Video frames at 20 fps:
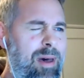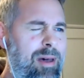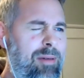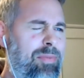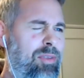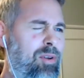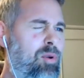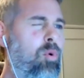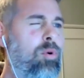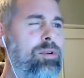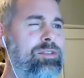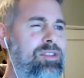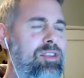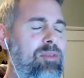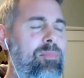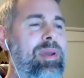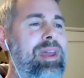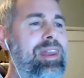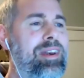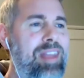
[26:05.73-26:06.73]
the course of the
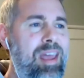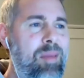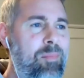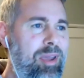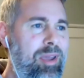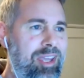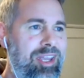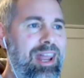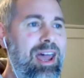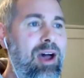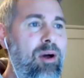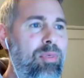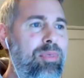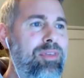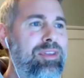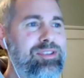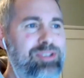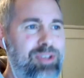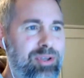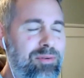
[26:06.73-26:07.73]
pandemic and how
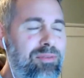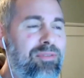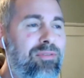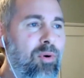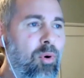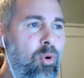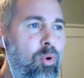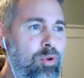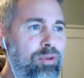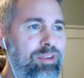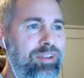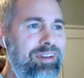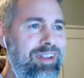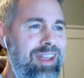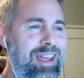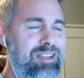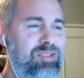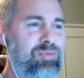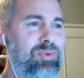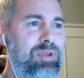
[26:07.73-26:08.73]
things unfold and
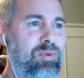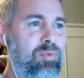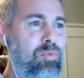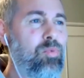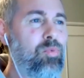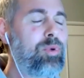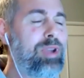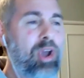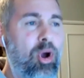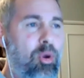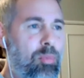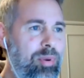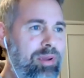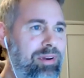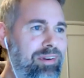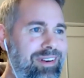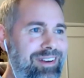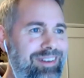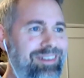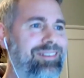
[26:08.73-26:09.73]
as we reopen
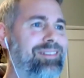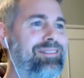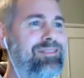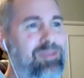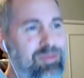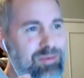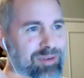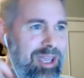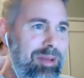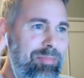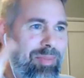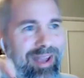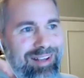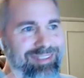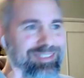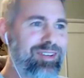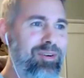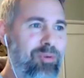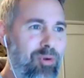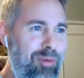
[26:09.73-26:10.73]
and get back
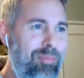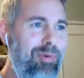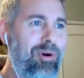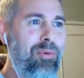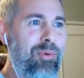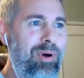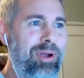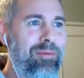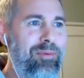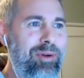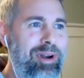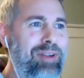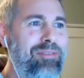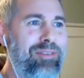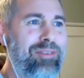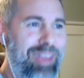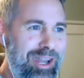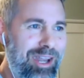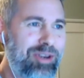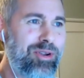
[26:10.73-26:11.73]
to normal, whatever right.
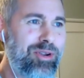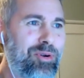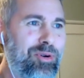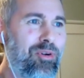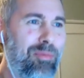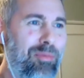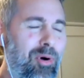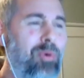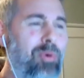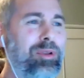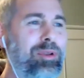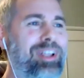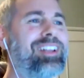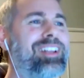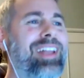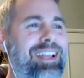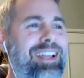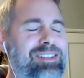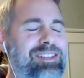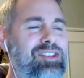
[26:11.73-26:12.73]
that new normal will look
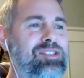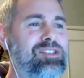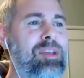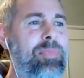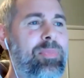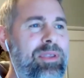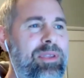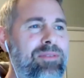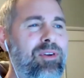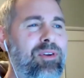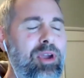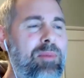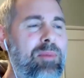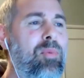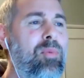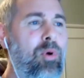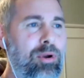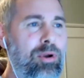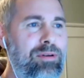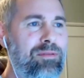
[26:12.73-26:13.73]
like. just something very
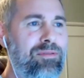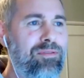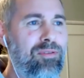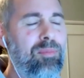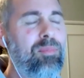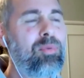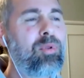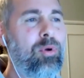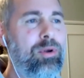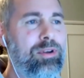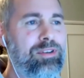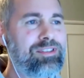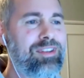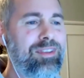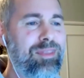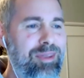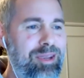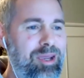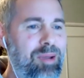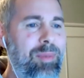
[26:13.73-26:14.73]
important for employers to
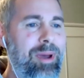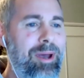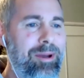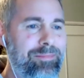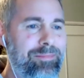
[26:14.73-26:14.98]
think about.